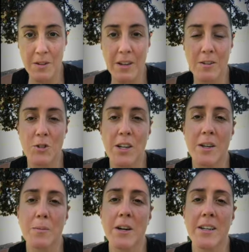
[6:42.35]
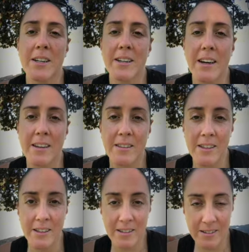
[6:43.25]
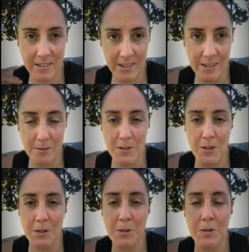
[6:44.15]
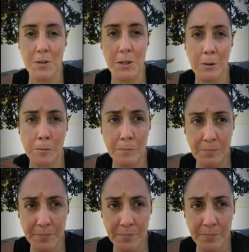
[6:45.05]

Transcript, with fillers: energetic body, and then in the physical. So